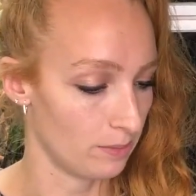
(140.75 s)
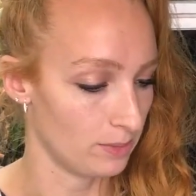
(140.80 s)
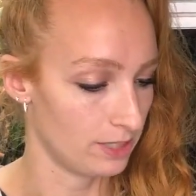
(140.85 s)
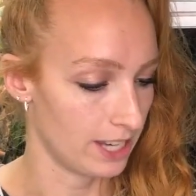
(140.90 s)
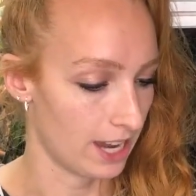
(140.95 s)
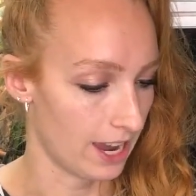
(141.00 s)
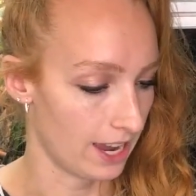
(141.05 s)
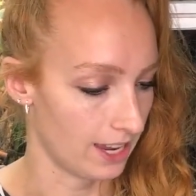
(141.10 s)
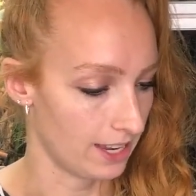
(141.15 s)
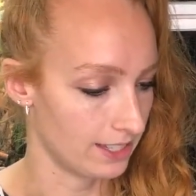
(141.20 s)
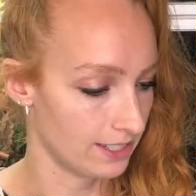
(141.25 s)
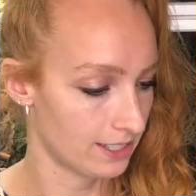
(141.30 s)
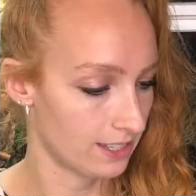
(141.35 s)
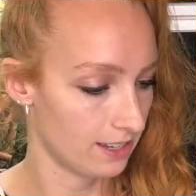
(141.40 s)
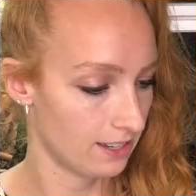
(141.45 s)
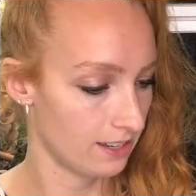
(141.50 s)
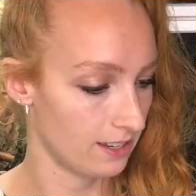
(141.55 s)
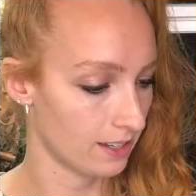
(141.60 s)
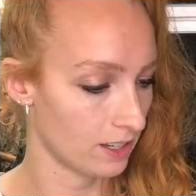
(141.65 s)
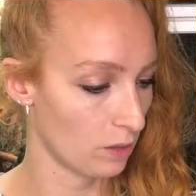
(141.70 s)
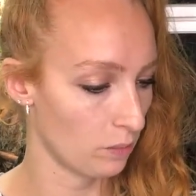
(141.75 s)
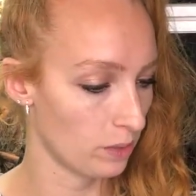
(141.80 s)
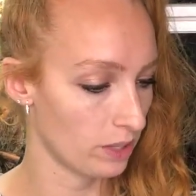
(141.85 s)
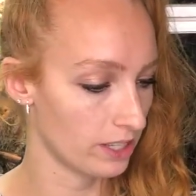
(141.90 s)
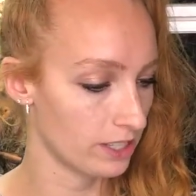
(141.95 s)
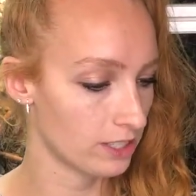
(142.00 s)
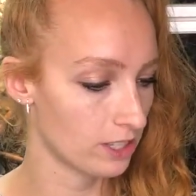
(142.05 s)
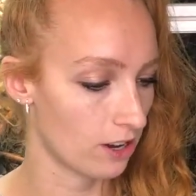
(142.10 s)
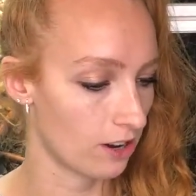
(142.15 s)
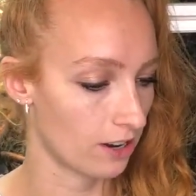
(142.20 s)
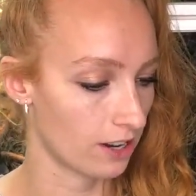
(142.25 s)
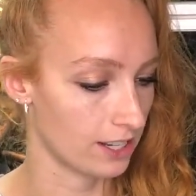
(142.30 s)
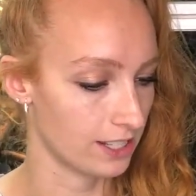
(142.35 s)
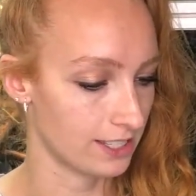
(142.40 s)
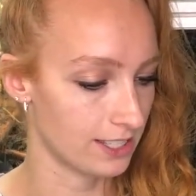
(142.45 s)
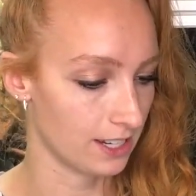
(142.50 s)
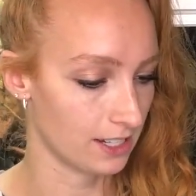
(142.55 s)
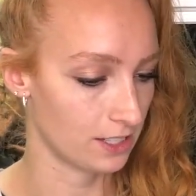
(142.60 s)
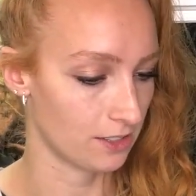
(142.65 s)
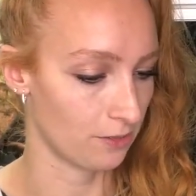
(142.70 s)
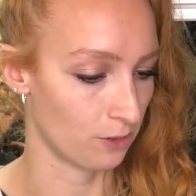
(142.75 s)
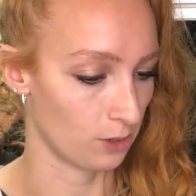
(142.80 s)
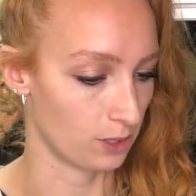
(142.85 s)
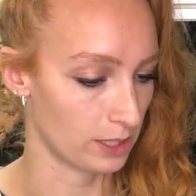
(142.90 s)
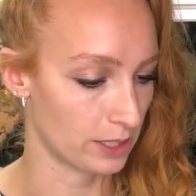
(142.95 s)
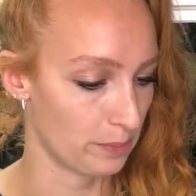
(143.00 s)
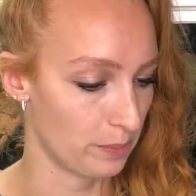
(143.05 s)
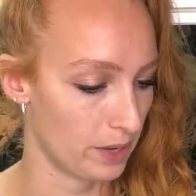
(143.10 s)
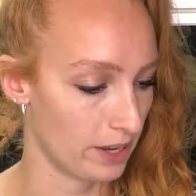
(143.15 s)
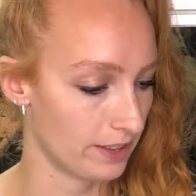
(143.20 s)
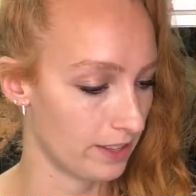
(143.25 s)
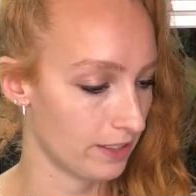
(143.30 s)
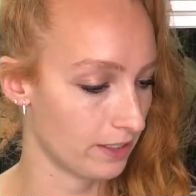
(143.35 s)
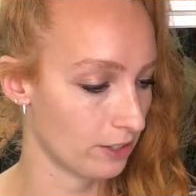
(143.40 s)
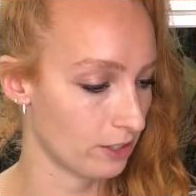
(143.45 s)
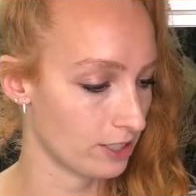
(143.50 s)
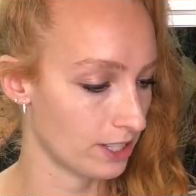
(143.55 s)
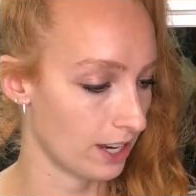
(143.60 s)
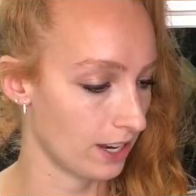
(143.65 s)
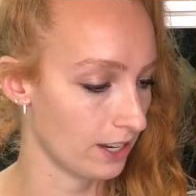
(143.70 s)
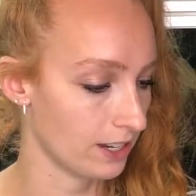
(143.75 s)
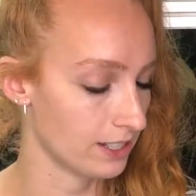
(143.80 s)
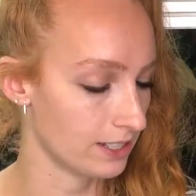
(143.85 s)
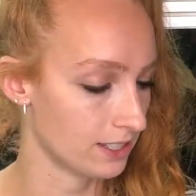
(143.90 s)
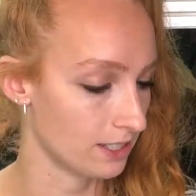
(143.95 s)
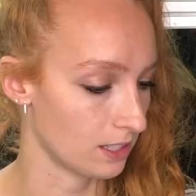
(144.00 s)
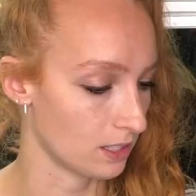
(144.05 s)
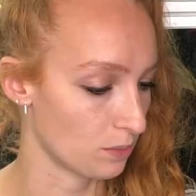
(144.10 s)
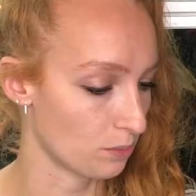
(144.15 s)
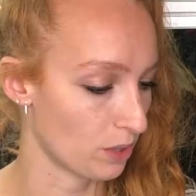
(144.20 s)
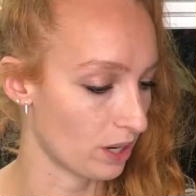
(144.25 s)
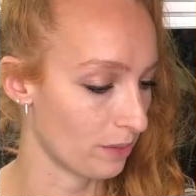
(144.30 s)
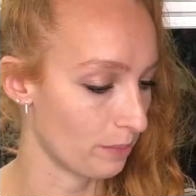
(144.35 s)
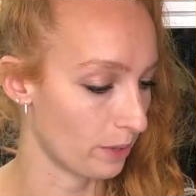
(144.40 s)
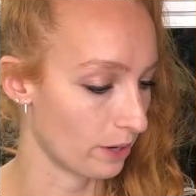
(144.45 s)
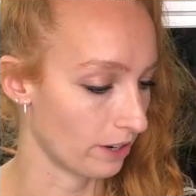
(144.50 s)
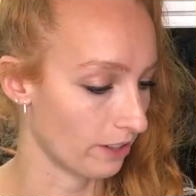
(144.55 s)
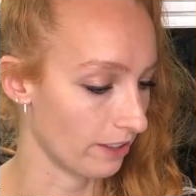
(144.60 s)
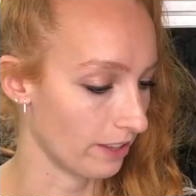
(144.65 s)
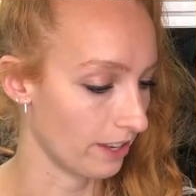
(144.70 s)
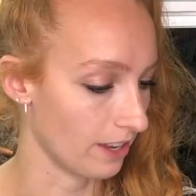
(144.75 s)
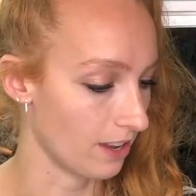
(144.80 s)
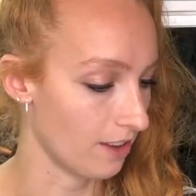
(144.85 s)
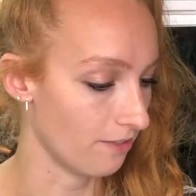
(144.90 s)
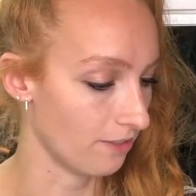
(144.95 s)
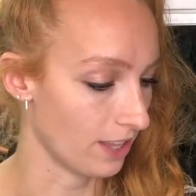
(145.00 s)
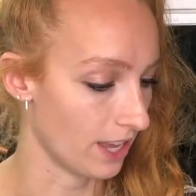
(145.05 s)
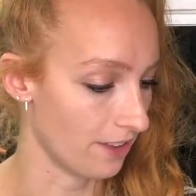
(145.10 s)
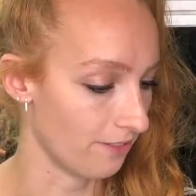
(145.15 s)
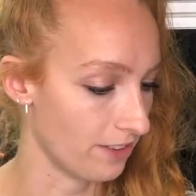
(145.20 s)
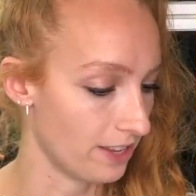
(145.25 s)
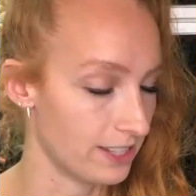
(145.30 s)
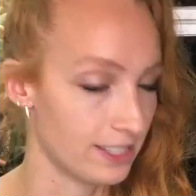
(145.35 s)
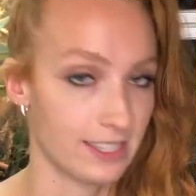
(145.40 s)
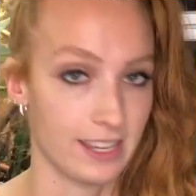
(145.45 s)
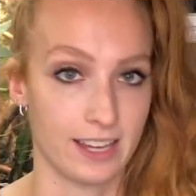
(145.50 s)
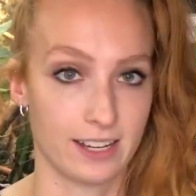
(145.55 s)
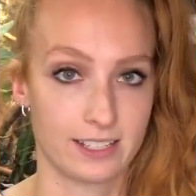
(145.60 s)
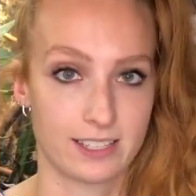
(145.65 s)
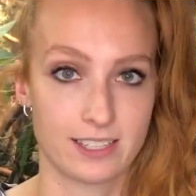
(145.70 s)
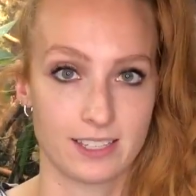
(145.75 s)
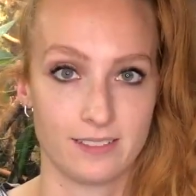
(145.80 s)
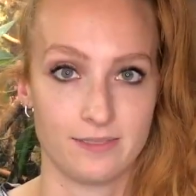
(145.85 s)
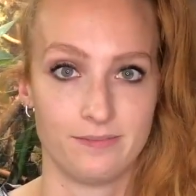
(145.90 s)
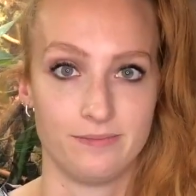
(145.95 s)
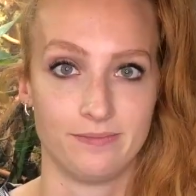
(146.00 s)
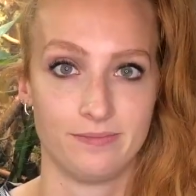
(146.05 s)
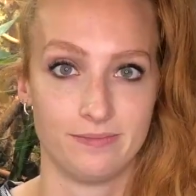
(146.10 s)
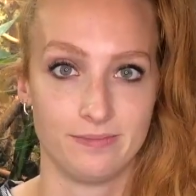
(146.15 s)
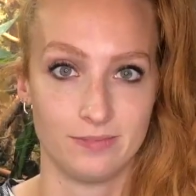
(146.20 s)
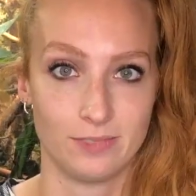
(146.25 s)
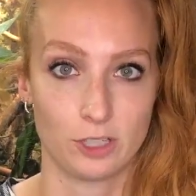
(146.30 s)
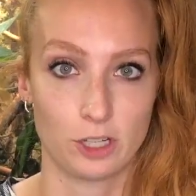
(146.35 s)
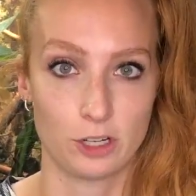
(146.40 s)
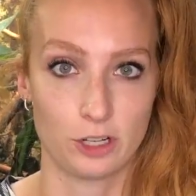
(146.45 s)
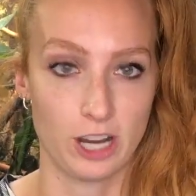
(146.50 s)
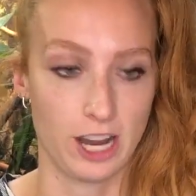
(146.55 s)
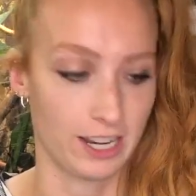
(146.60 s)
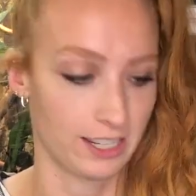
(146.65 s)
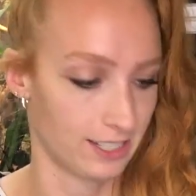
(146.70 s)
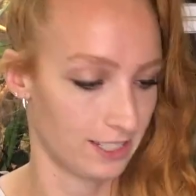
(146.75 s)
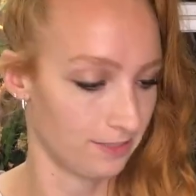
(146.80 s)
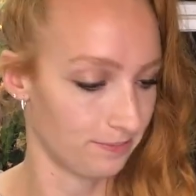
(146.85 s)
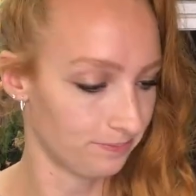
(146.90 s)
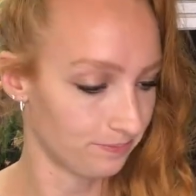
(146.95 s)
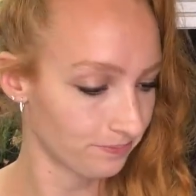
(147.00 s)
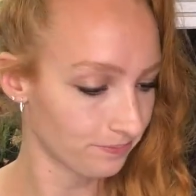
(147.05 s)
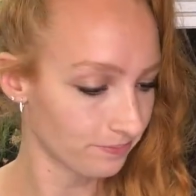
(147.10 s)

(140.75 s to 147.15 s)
Diet. Chameleons are insectivores, meaning that their diet consists primarily of live insects. Correct.